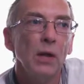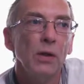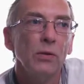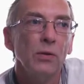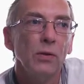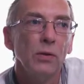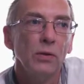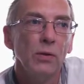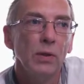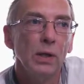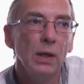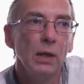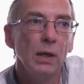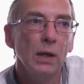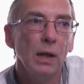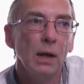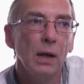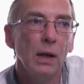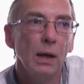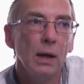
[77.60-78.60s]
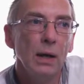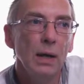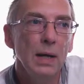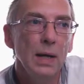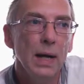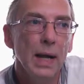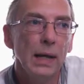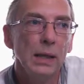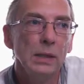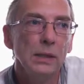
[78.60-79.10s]
that the
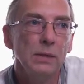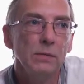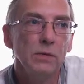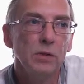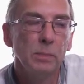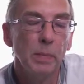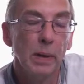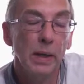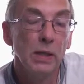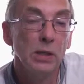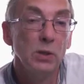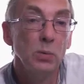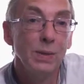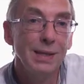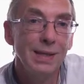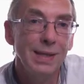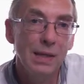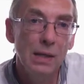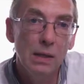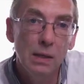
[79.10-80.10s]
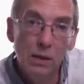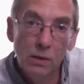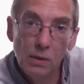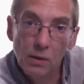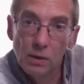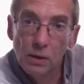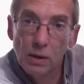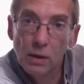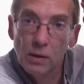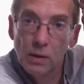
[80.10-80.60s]
negative space
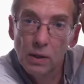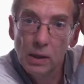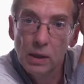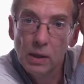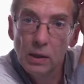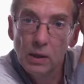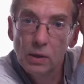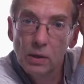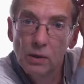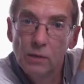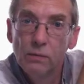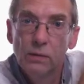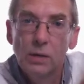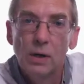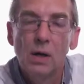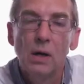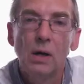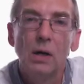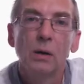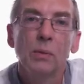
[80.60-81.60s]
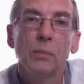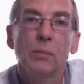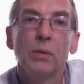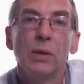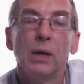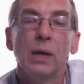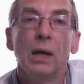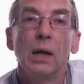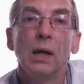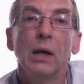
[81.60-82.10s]
within the curved arm
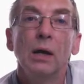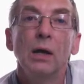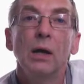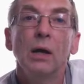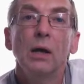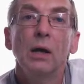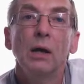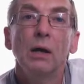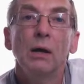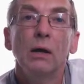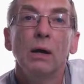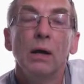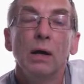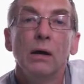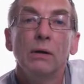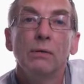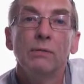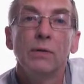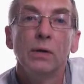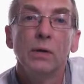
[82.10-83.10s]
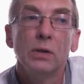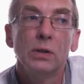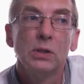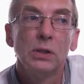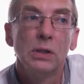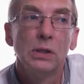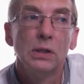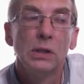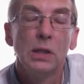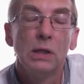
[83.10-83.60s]
there
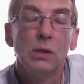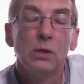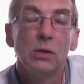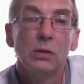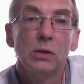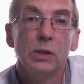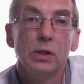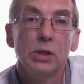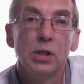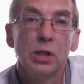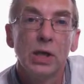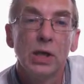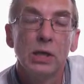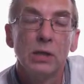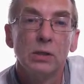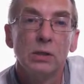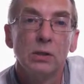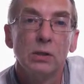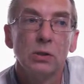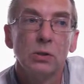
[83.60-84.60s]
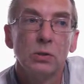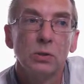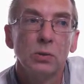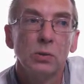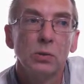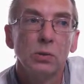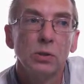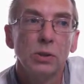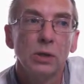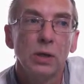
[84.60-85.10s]
focuses in on the chest and
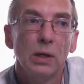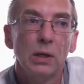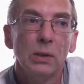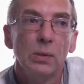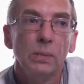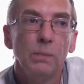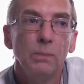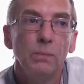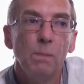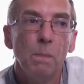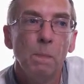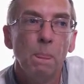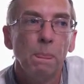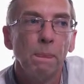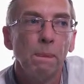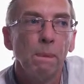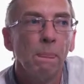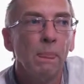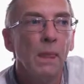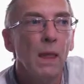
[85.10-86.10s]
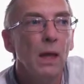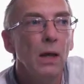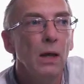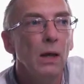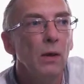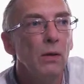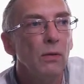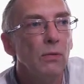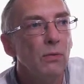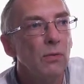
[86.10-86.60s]
torso,
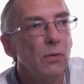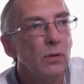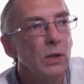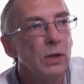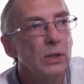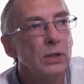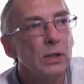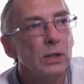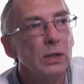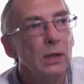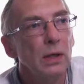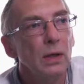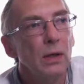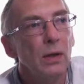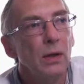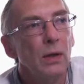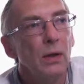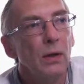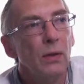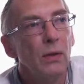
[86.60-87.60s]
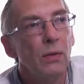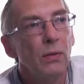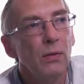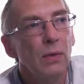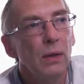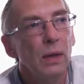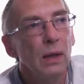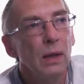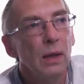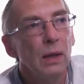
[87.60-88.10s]
that
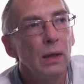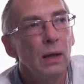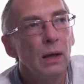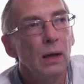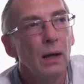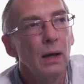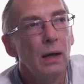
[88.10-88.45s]
the